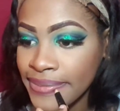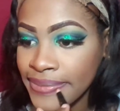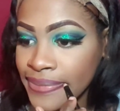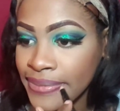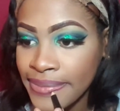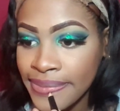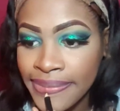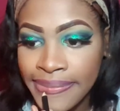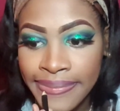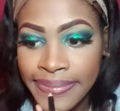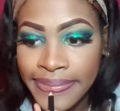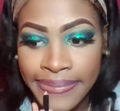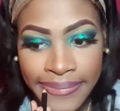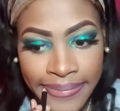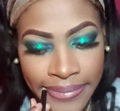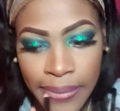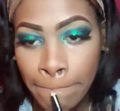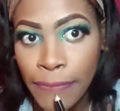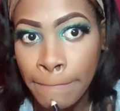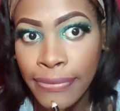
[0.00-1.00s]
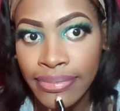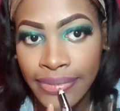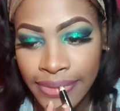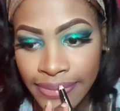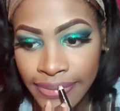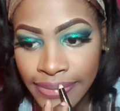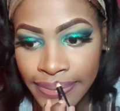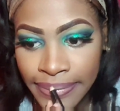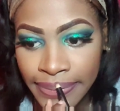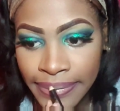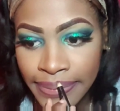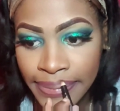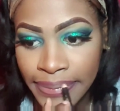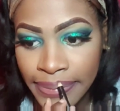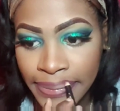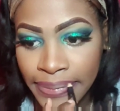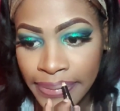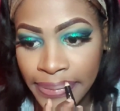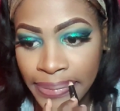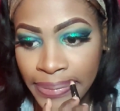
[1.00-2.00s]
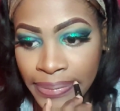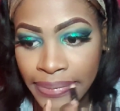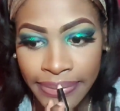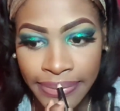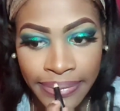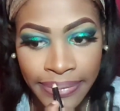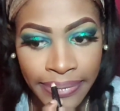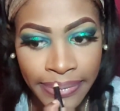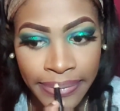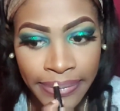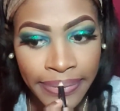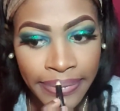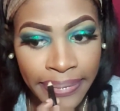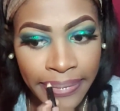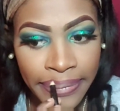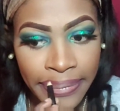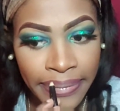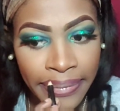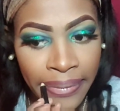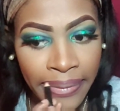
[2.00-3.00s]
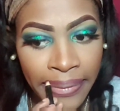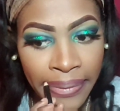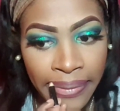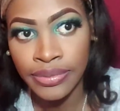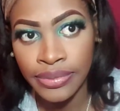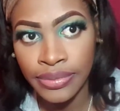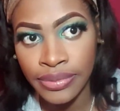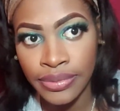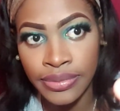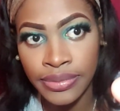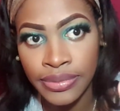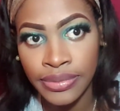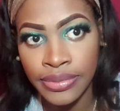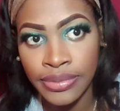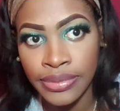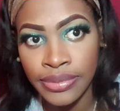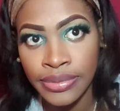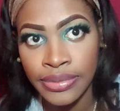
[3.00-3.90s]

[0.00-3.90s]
to do my brows over that to create a bit more darkness into the